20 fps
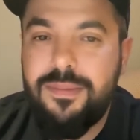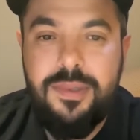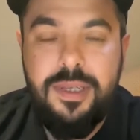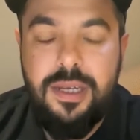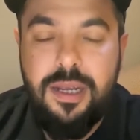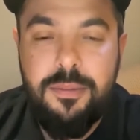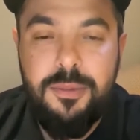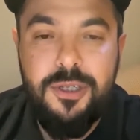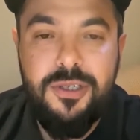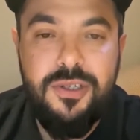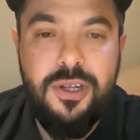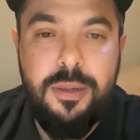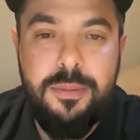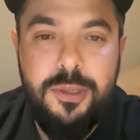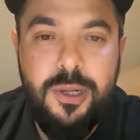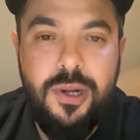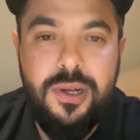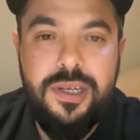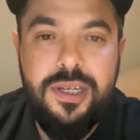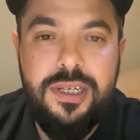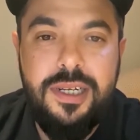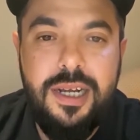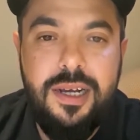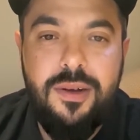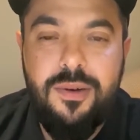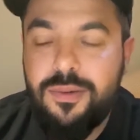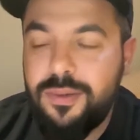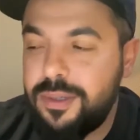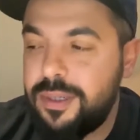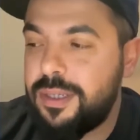I'm going to stop talking
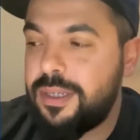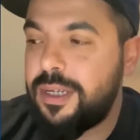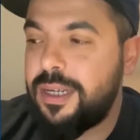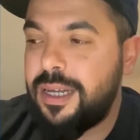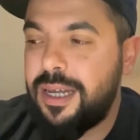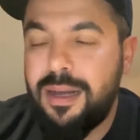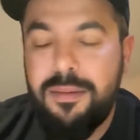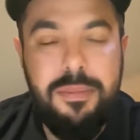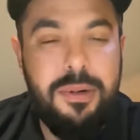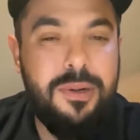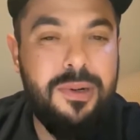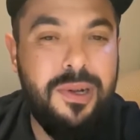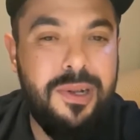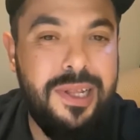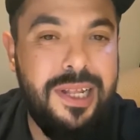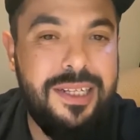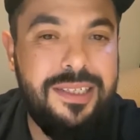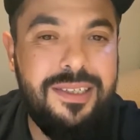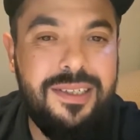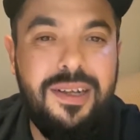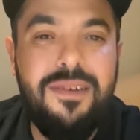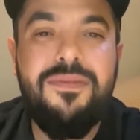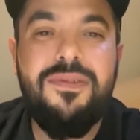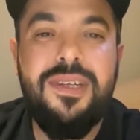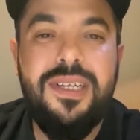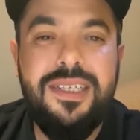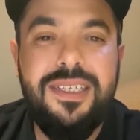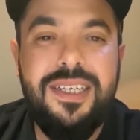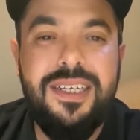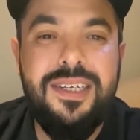now about all that stuff, and
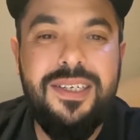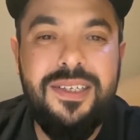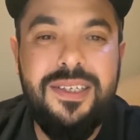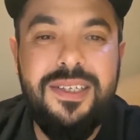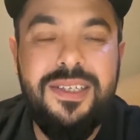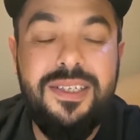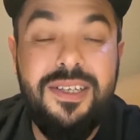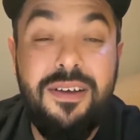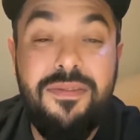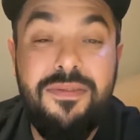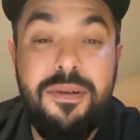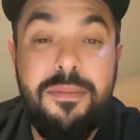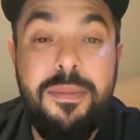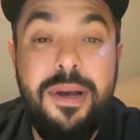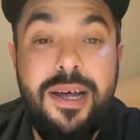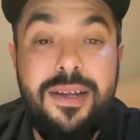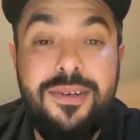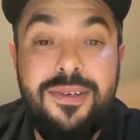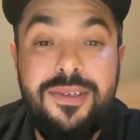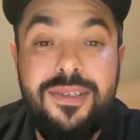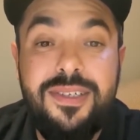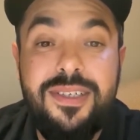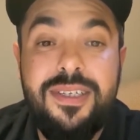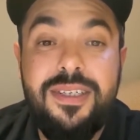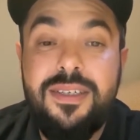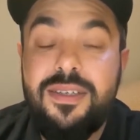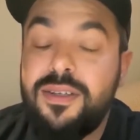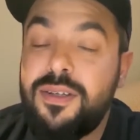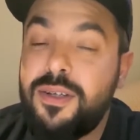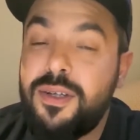let's get into the stuff that matters.
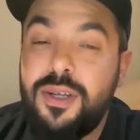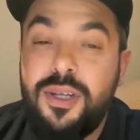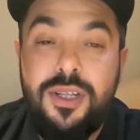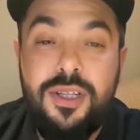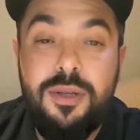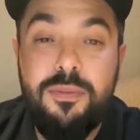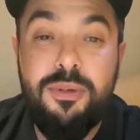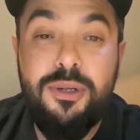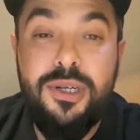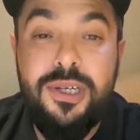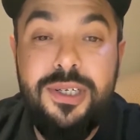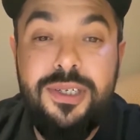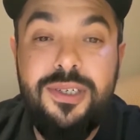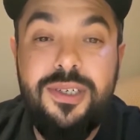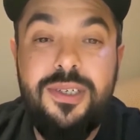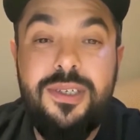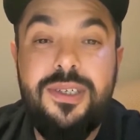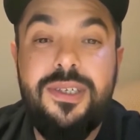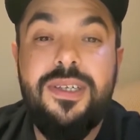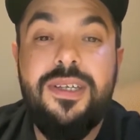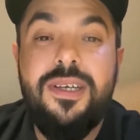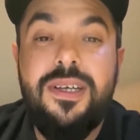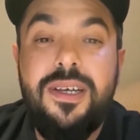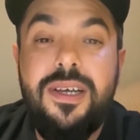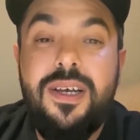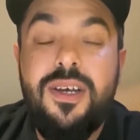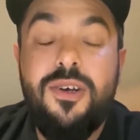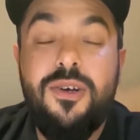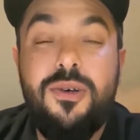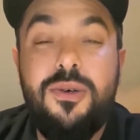The predictions.
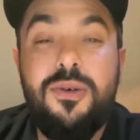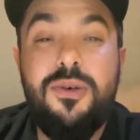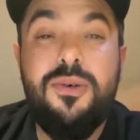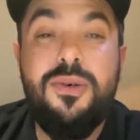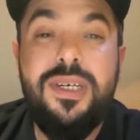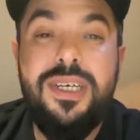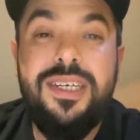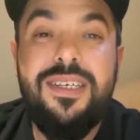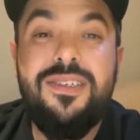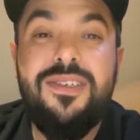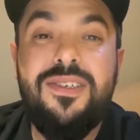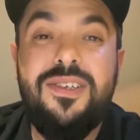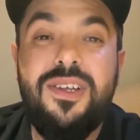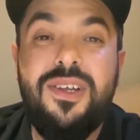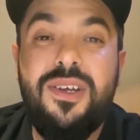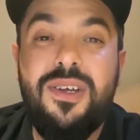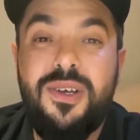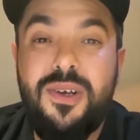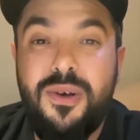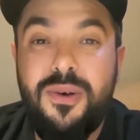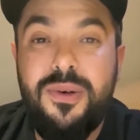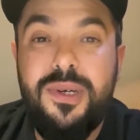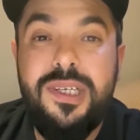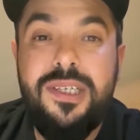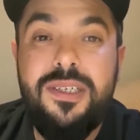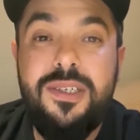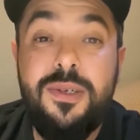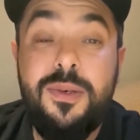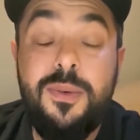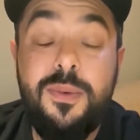Who is going
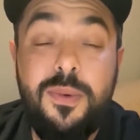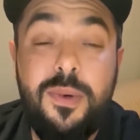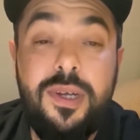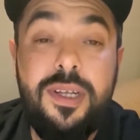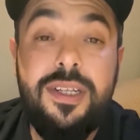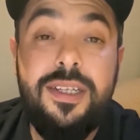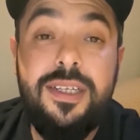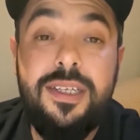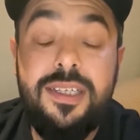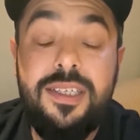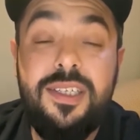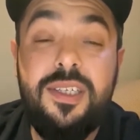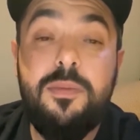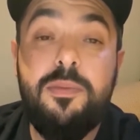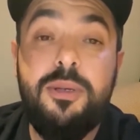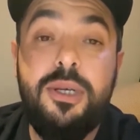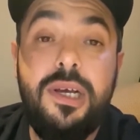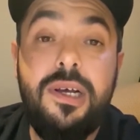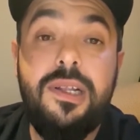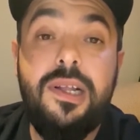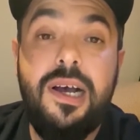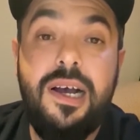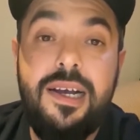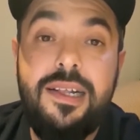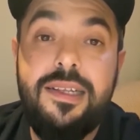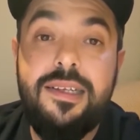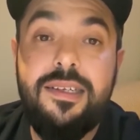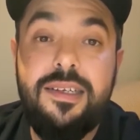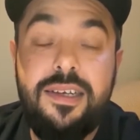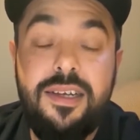to win the CPL
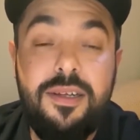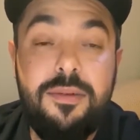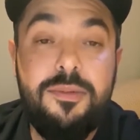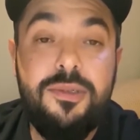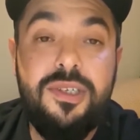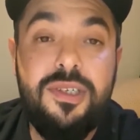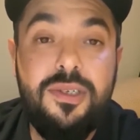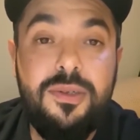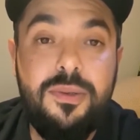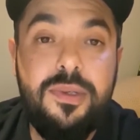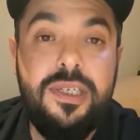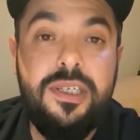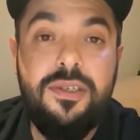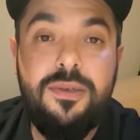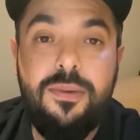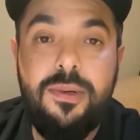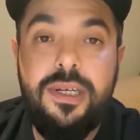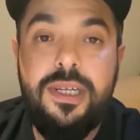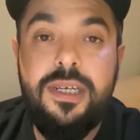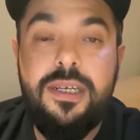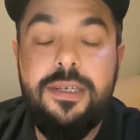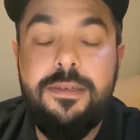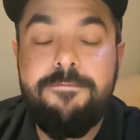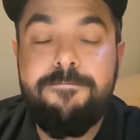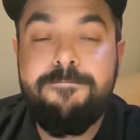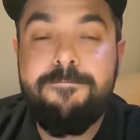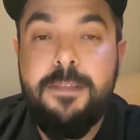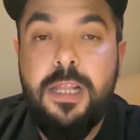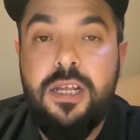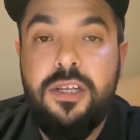Island Games in 2020?
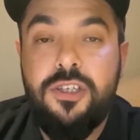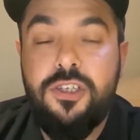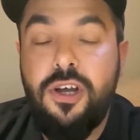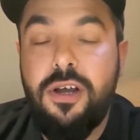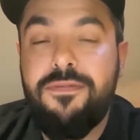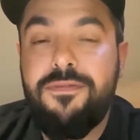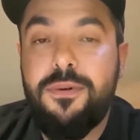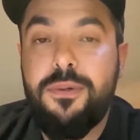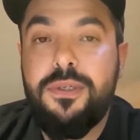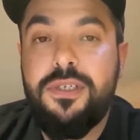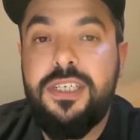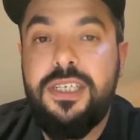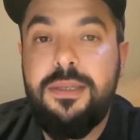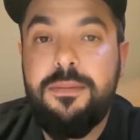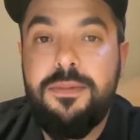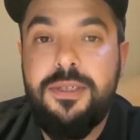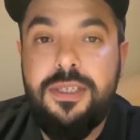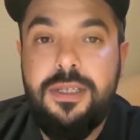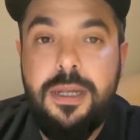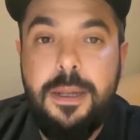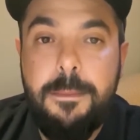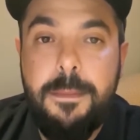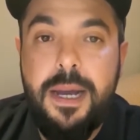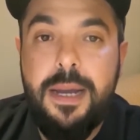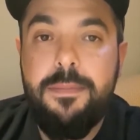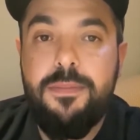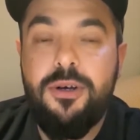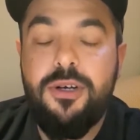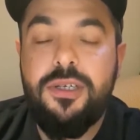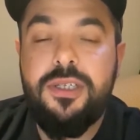Top 4 teams in my
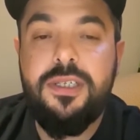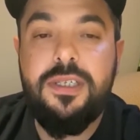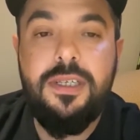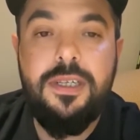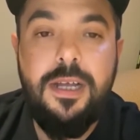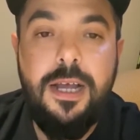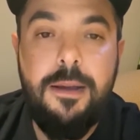books.